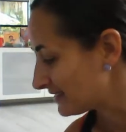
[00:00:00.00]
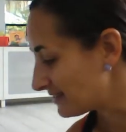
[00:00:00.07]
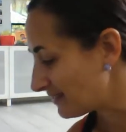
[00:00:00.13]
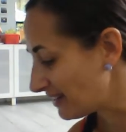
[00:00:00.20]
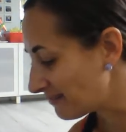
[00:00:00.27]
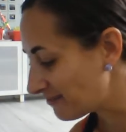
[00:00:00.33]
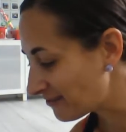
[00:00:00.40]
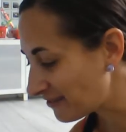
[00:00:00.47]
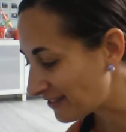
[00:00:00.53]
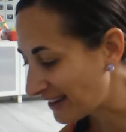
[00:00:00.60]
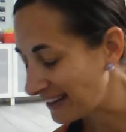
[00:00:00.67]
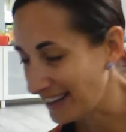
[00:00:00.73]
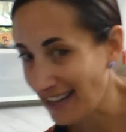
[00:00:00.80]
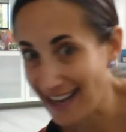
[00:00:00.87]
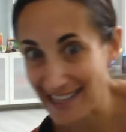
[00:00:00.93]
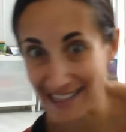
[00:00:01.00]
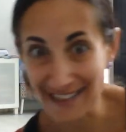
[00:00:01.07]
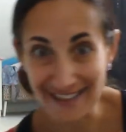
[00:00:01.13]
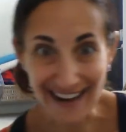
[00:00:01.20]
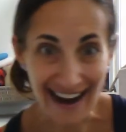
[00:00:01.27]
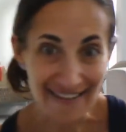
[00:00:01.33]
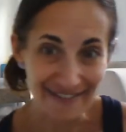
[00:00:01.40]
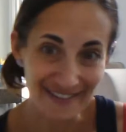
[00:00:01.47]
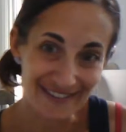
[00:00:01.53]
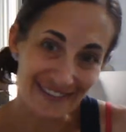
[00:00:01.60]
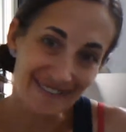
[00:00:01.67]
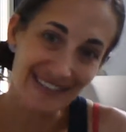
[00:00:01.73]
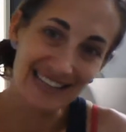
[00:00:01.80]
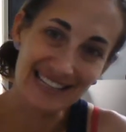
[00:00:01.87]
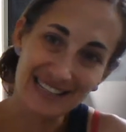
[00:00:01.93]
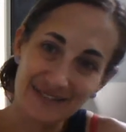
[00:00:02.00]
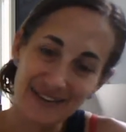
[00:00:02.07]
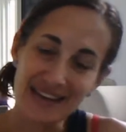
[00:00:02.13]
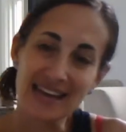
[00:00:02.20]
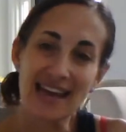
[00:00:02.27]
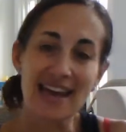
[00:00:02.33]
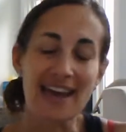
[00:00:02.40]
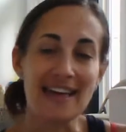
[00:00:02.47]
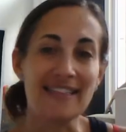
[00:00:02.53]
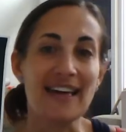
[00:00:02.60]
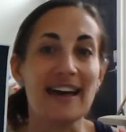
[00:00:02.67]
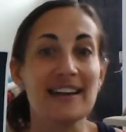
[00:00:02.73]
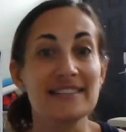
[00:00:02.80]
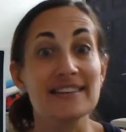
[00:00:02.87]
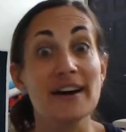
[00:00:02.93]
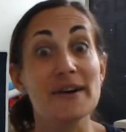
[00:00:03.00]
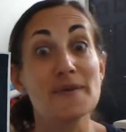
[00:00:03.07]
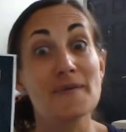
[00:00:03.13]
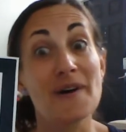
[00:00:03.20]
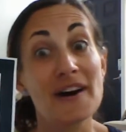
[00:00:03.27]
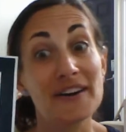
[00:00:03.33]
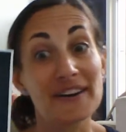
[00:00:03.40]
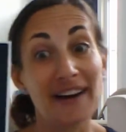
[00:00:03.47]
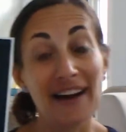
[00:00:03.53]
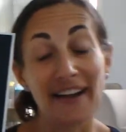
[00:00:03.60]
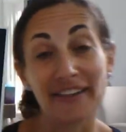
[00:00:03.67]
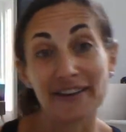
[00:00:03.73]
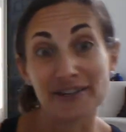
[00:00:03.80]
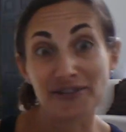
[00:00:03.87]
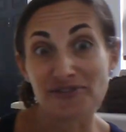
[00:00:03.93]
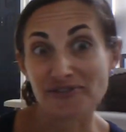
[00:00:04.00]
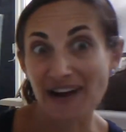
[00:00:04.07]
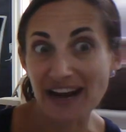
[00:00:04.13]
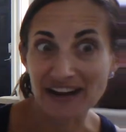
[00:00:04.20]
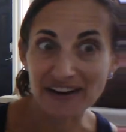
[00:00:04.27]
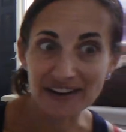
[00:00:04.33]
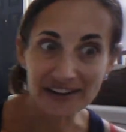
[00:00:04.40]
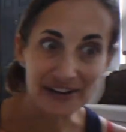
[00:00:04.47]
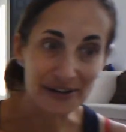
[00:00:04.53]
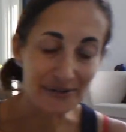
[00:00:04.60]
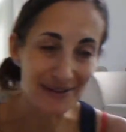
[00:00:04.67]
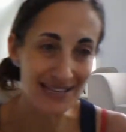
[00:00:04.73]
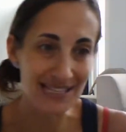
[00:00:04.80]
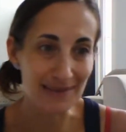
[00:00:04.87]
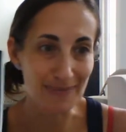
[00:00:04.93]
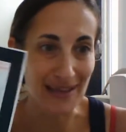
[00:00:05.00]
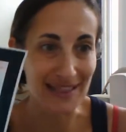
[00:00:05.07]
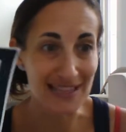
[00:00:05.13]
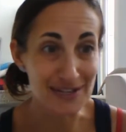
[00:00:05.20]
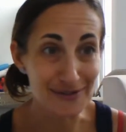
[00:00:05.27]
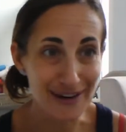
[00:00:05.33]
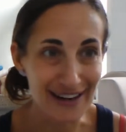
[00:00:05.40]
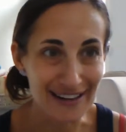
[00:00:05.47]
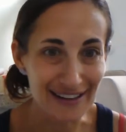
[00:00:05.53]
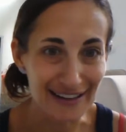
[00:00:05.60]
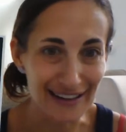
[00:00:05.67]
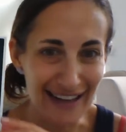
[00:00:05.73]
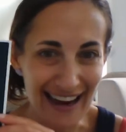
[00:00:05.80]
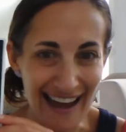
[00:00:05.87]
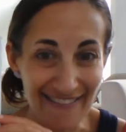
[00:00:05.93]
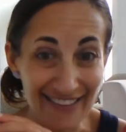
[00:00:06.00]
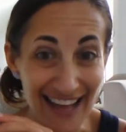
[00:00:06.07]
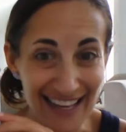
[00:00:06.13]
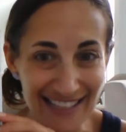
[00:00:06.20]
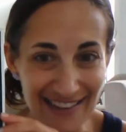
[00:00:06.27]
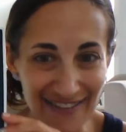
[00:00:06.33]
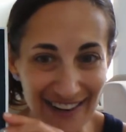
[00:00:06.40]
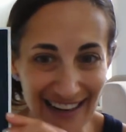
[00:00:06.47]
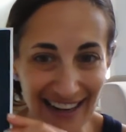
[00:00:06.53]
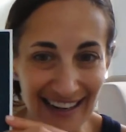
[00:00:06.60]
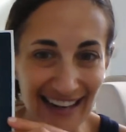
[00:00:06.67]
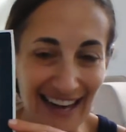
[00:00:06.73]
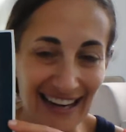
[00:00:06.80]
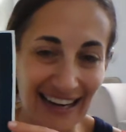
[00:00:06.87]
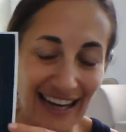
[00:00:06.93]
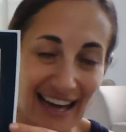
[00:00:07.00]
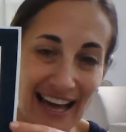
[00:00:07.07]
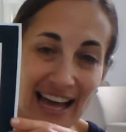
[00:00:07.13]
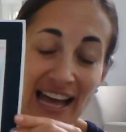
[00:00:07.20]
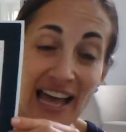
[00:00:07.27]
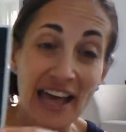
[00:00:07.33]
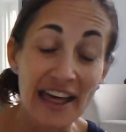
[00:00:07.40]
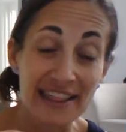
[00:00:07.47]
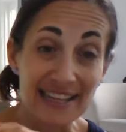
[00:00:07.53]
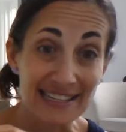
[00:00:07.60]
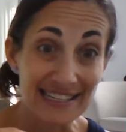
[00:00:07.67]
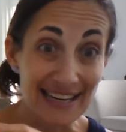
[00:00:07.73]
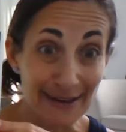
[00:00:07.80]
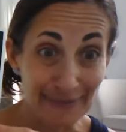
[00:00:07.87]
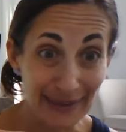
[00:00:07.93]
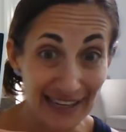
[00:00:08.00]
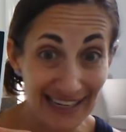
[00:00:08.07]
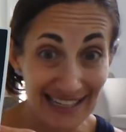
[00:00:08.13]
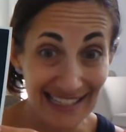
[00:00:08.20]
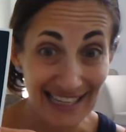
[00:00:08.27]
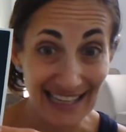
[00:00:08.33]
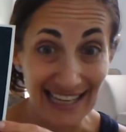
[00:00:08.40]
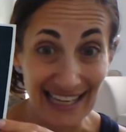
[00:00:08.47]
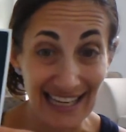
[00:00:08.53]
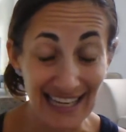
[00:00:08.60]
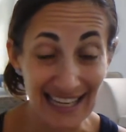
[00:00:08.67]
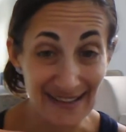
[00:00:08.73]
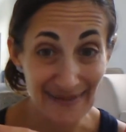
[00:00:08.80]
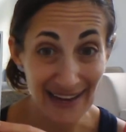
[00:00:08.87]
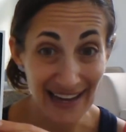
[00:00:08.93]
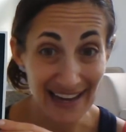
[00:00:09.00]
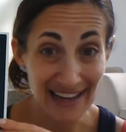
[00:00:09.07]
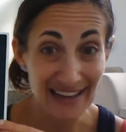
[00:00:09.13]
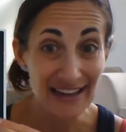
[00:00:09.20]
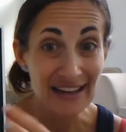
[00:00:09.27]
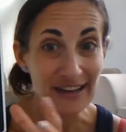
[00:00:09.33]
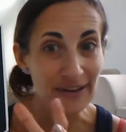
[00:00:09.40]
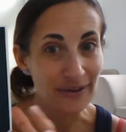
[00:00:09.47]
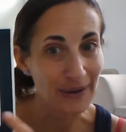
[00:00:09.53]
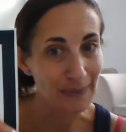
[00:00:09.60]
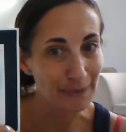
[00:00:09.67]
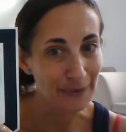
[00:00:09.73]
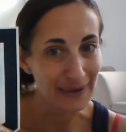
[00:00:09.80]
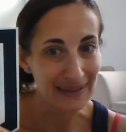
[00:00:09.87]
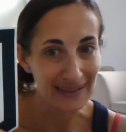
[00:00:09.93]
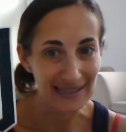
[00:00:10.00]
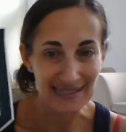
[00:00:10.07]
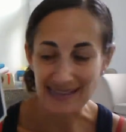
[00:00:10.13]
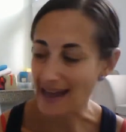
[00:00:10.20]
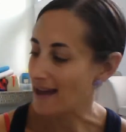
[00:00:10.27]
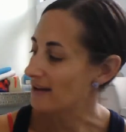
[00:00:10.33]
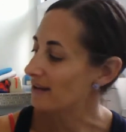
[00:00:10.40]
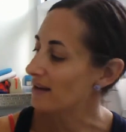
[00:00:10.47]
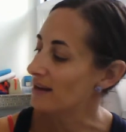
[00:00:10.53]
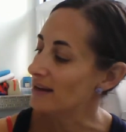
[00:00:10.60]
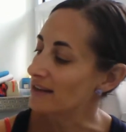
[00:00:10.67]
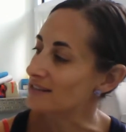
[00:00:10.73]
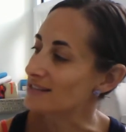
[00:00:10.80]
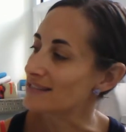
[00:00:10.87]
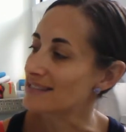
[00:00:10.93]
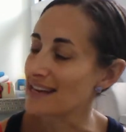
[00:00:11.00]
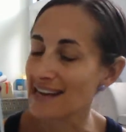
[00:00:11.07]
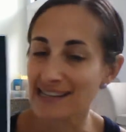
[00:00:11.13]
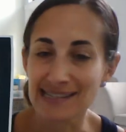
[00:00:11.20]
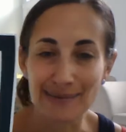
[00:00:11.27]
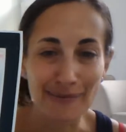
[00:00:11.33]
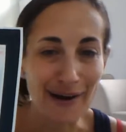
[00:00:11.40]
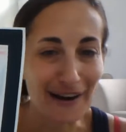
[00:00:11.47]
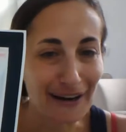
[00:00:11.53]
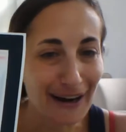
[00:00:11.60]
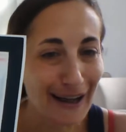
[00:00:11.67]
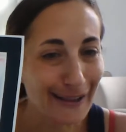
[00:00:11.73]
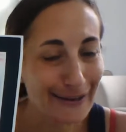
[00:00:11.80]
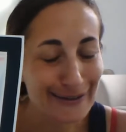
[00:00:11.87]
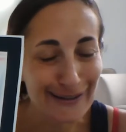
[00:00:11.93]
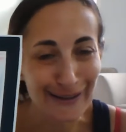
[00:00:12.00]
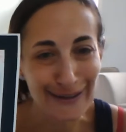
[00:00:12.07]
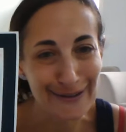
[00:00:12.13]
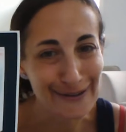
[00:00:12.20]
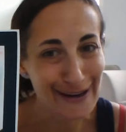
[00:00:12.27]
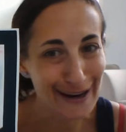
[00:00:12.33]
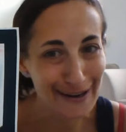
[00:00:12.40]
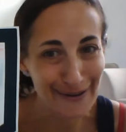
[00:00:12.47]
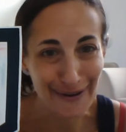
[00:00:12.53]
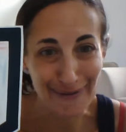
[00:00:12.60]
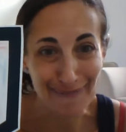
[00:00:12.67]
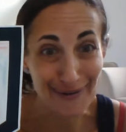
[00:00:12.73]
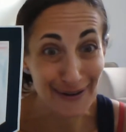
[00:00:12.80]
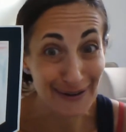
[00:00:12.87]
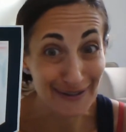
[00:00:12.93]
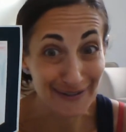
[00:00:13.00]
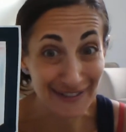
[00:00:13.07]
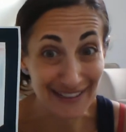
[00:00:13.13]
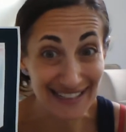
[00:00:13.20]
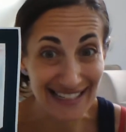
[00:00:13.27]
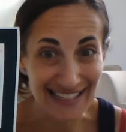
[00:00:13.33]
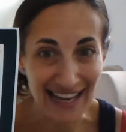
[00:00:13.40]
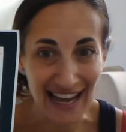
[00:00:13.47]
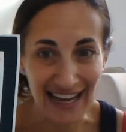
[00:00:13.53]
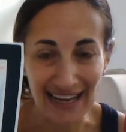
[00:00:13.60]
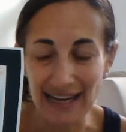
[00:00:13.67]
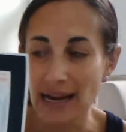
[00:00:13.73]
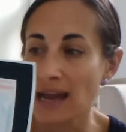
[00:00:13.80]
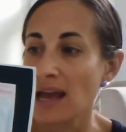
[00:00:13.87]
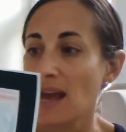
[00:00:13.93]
We have one last craft from this week, and that is our watercolor dreidel. We spin the dreidel and have lots of fun on Hanukkah. This template is in the email. You can print this out and just take some watercolors and create your own beautiful design.